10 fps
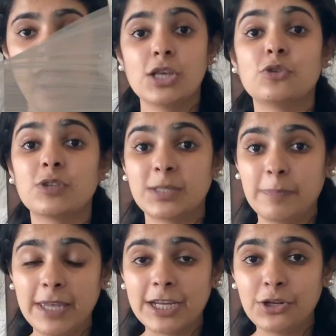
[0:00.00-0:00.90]
So
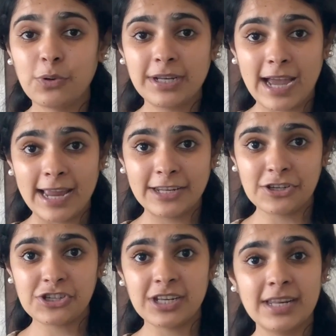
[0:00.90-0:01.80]
speak to a
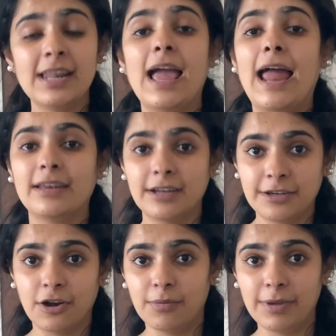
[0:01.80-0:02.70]
dietitian and
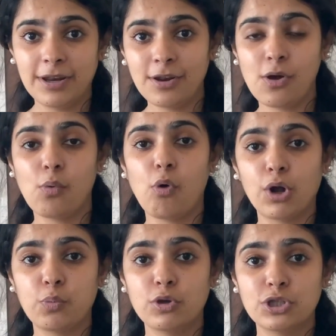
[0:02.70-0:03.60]
determine
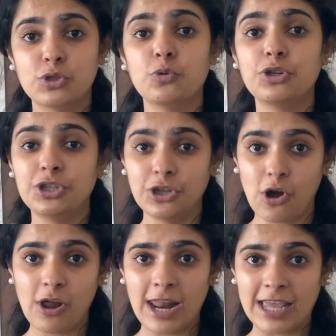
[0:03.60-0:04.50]
what would suit
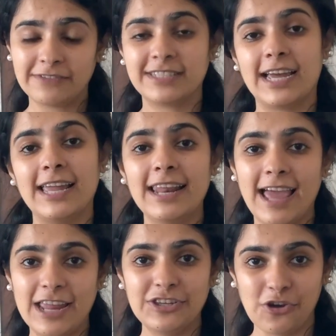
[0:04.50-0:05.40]
your lifestyle
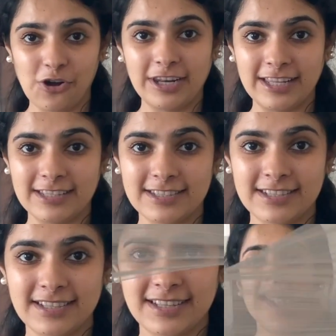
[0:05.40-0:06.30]
and your needs.